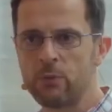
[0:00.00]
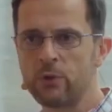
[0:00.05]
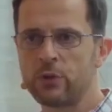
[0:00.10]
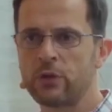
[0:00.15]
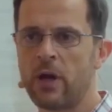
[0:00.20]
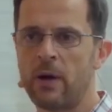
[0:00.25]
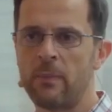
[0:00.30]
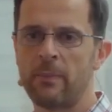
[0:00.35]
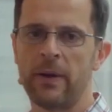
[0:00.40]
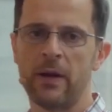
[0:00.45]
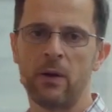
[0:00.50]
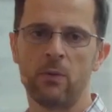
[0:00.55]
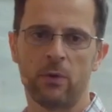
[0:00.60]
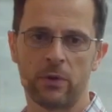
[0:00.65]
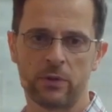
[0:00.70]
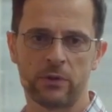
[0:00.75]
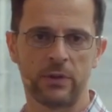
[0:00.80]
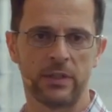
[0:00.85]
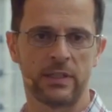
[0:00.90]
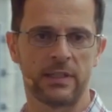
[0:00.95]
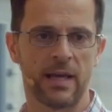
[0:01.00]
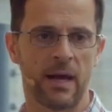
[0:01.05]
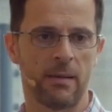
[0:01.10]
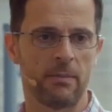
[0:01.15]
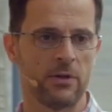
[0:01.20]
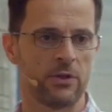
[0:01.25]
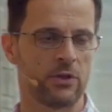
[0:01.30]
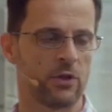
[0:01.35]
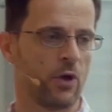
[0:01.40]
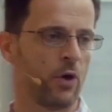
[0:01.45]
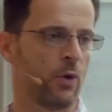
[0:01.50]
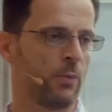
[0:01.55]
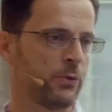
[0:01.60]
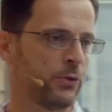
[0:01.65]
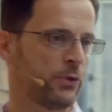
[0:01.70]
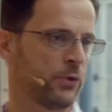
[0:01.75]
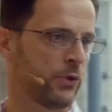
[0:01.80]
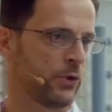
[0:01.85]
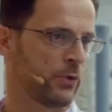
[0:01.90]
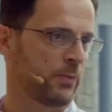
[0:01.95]
would company want to establish an open
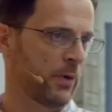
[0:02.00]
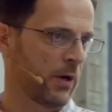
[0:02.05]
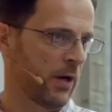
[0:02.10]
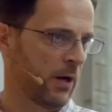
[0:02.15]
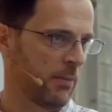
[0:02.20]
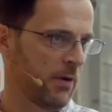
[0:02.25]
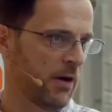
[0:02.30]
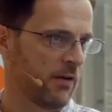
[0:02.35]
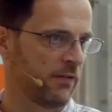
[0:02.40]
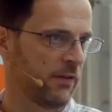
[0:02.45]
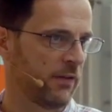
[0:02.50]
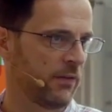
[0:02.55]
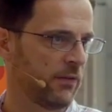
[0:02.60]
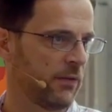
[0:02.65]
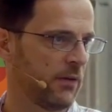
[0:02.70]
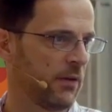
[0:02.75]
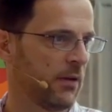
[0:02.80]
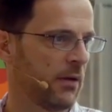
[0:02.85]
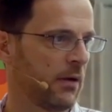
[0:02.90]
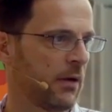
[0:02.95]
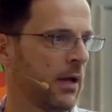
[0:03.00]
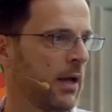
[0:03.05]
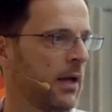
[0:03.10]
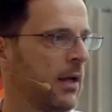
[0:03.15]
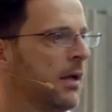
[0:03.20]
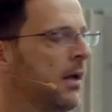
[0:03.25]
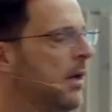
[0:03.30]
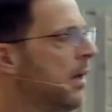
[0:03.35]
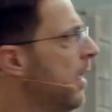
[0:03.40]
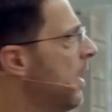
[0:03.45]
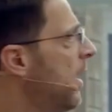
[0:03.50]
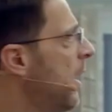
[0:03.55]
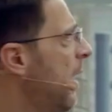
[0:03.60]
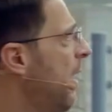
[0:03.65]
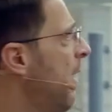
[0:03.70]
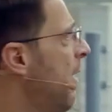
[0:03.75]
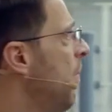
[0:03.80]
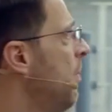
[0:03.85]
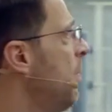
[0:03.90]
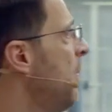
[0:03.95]
source program office? Okay,
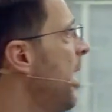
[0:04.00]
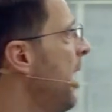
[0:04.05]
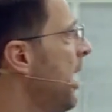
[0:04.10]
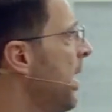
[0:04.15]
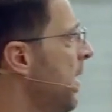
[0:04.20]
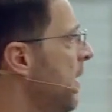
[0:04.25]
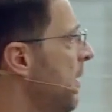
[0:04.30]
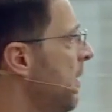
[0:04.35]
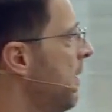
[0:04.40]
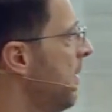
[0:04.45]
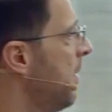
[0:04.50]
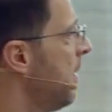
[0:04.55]
and